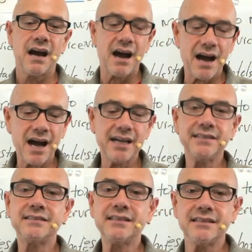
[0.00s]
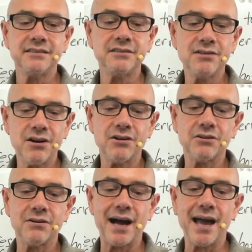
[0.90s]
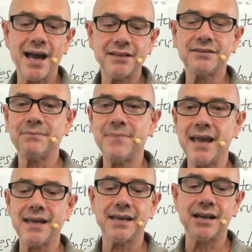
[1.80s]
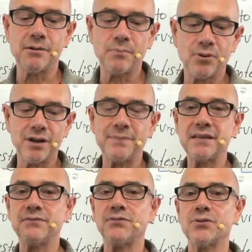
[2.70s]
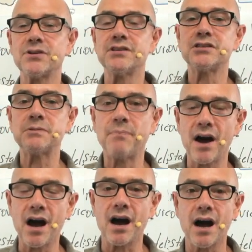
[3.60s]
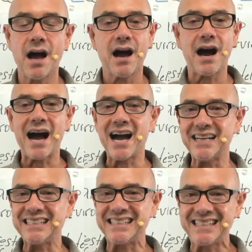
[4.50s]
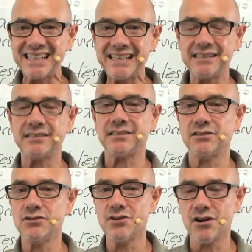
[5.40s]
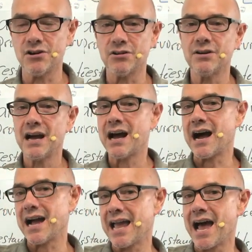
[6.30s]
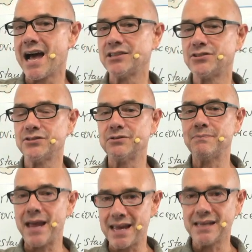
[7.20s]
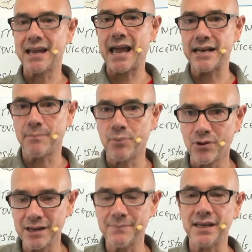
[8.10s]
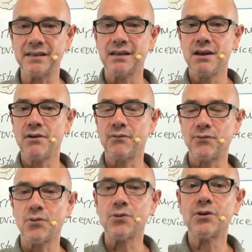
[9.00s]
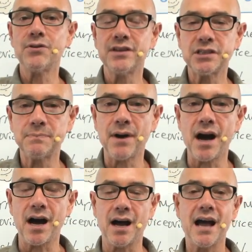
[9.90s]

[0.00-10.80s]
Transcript: I didn't know I had to make an appointment for the spa. I didn't know I had to make an appointment for the spa.